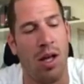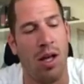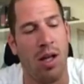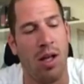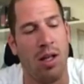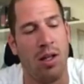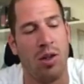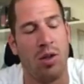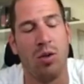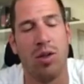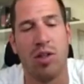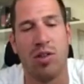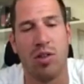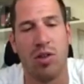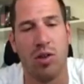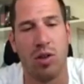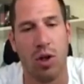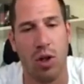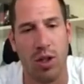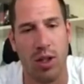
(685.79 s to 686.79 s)
In
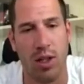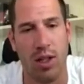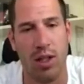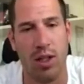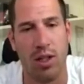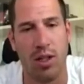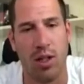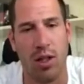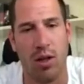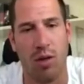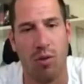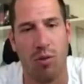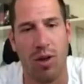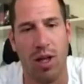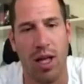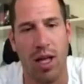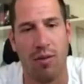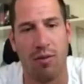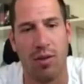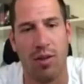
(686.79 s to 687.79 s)
2013, we
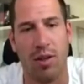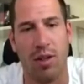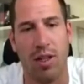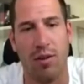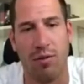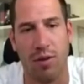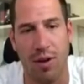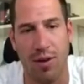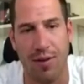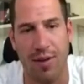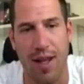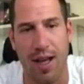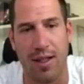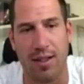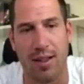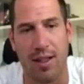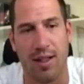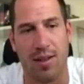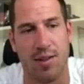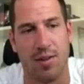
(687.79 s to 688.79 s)
have a different
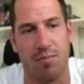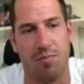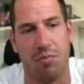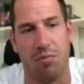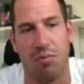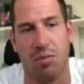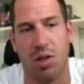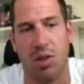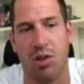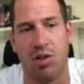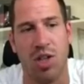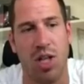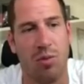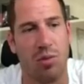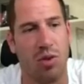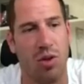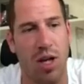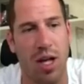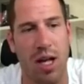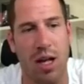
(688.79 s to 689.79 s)
tactics. Because James
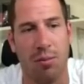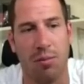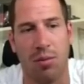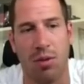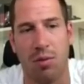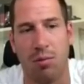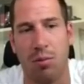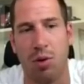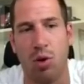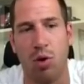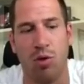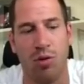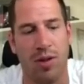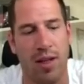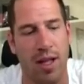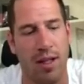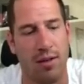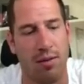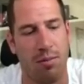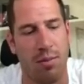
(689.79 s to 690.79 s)
Graham proved
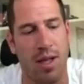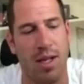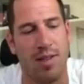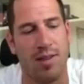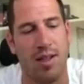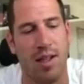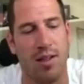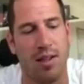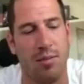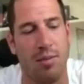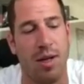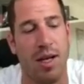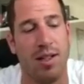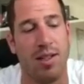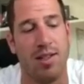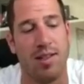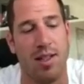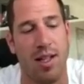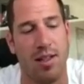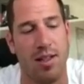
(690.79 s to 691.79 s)
that by the
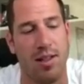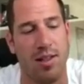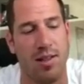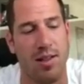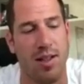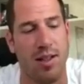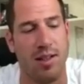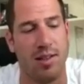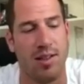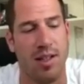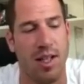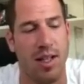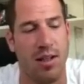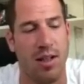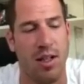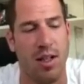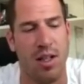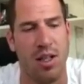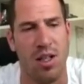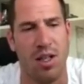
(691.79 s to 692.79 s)
statistics that
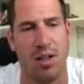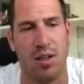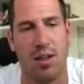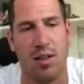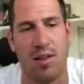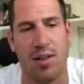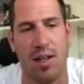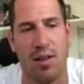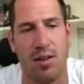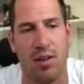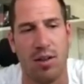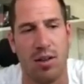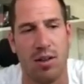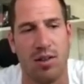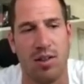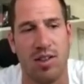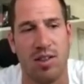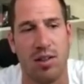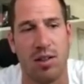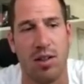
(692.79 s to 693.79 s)
the
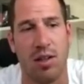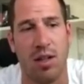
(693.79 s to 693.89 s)
center's